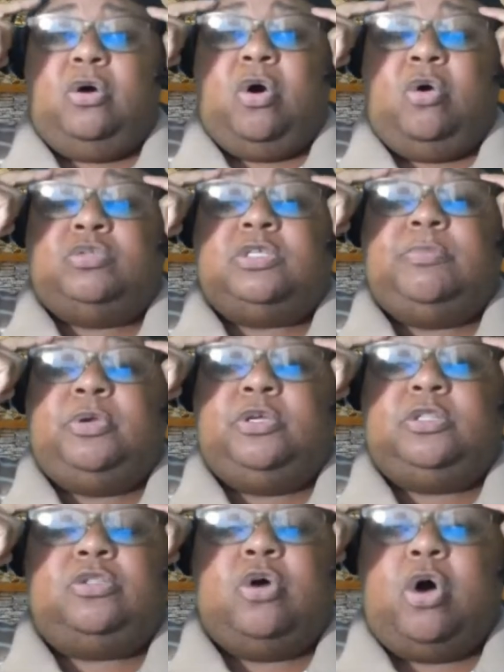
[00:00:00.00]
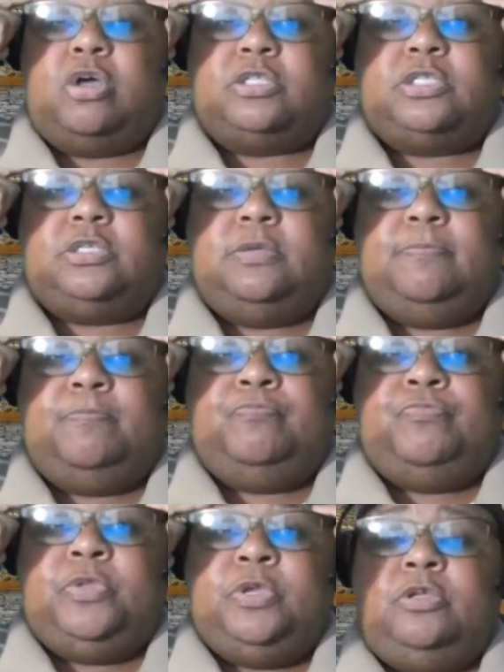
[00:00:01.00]
on some good thoughts
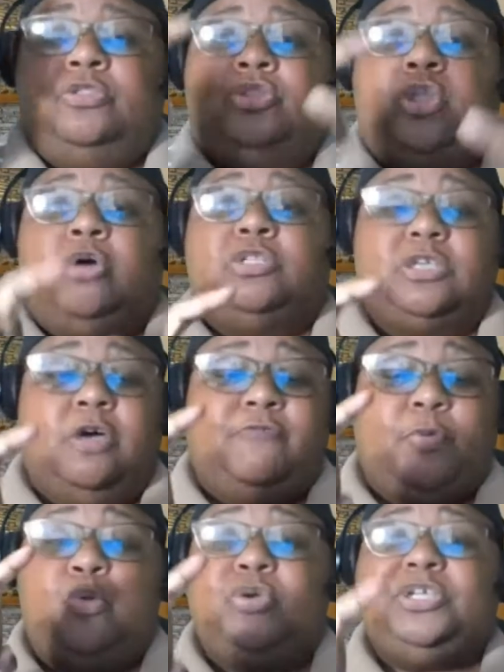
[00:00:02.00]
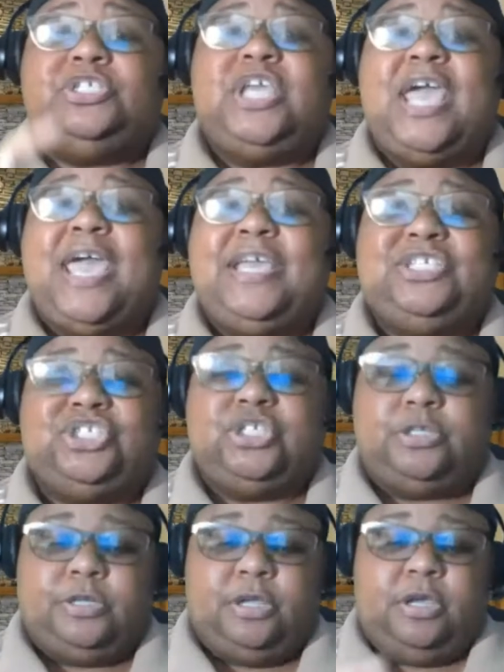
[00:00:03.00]
thoughts of
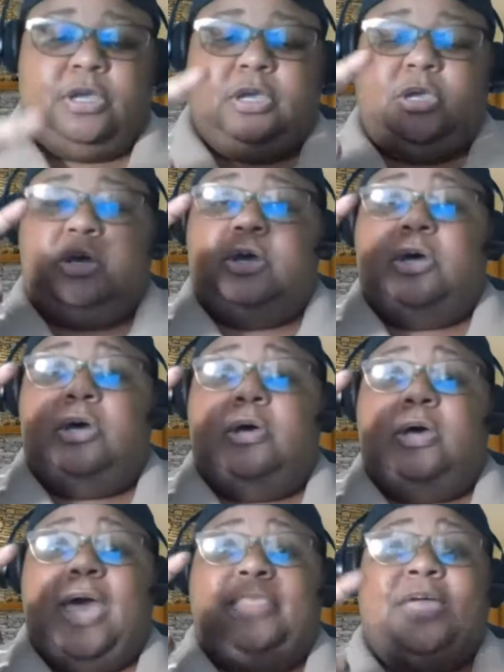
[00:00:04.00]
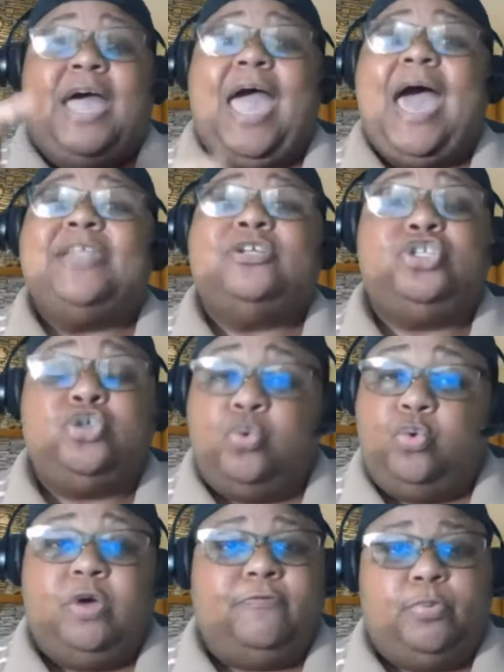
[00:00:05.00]
appreciation, the
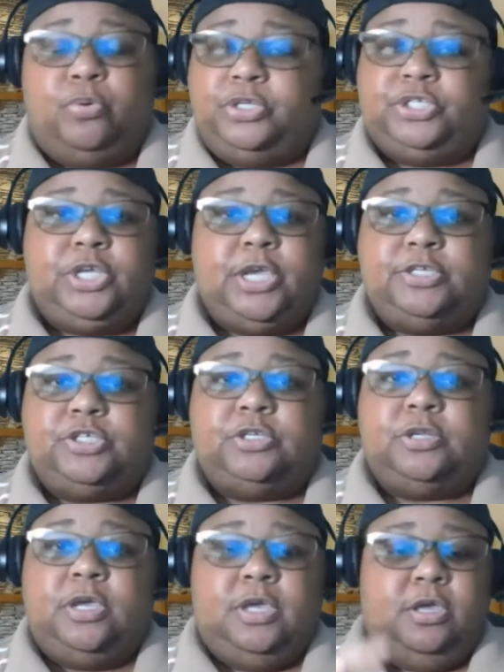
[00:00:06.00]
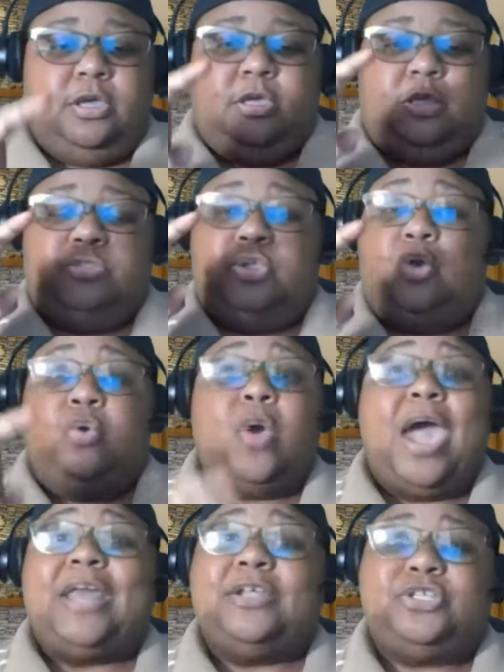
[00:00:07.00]
attitude of appreciation, the
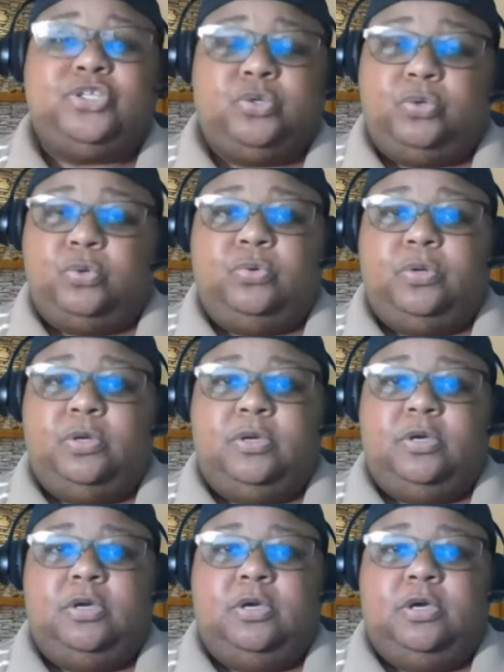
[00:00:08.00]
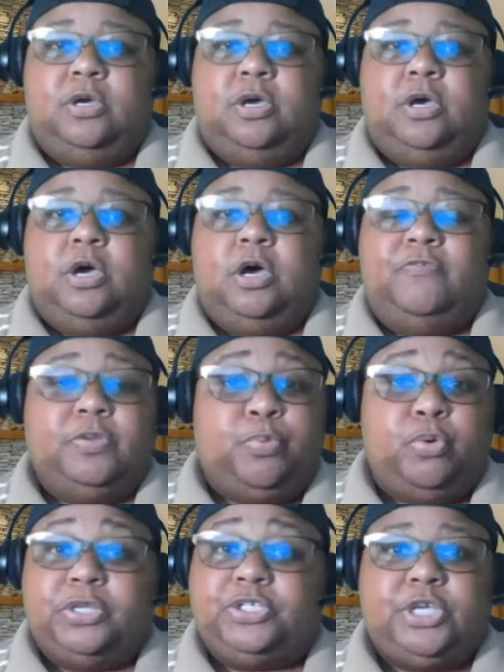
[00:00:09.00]
gratitude of
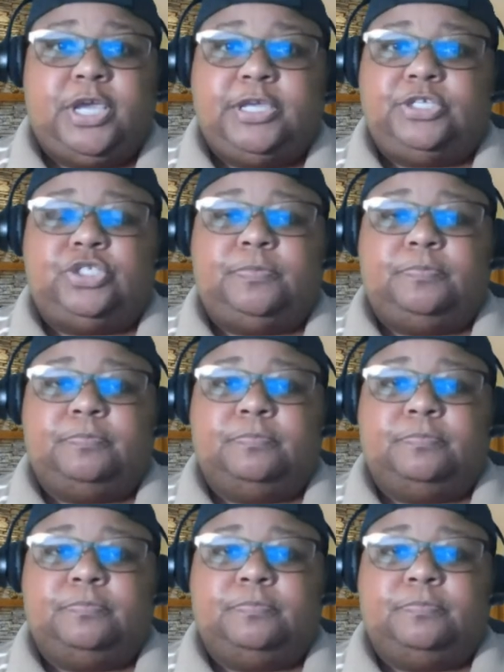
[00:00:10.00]
appreciation.